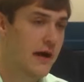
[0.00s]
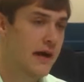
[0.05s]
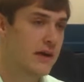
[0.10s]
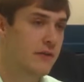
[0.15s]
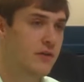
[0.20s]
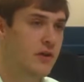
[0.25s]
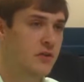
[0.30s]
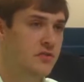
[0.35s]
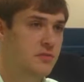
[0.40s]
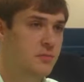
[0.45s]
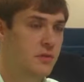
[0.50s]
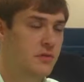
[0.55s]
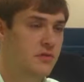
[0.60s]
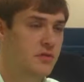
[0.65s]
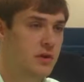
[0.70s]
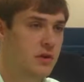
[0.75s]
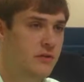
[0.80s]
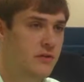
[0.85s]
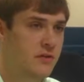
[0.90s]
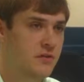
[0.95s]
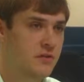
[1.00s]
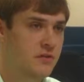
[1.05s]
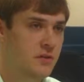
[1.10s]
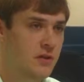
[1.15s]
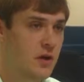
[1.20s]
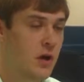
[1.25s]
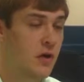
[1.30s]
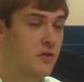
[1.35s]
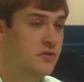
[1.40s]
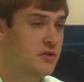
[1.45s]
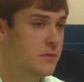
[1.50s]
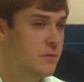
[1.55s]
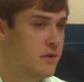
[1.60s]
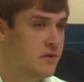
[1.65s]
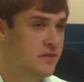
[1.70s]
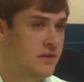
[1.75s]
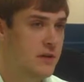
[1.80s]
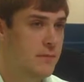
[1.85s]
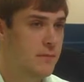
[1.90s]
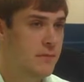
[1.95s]
lack of customer service caused you to
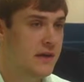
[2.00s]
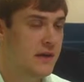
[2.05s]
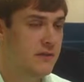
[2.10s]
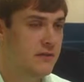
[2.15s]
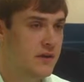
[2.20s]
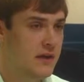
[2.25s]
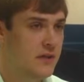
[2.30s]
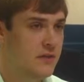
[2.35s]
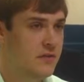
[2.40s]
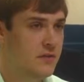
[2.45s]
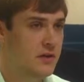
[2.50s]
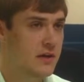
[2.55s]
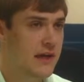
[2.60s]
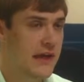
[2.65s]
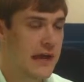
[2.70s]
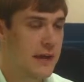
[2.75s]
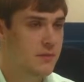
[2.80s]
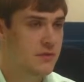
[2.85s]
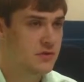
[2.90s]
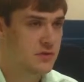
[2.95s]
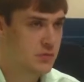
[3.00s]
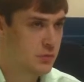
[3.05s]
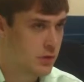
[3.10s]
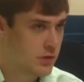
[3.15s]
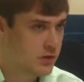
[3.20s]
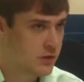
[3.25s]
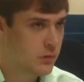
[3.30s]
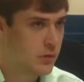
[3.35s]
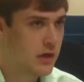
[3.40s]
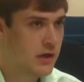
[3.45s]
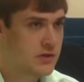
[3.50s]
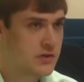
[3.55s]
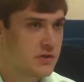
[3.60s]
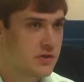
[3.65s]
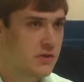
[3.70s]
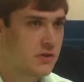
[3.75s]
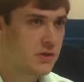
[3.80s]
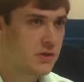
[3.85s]
miss any big events or games that you wanted to watch?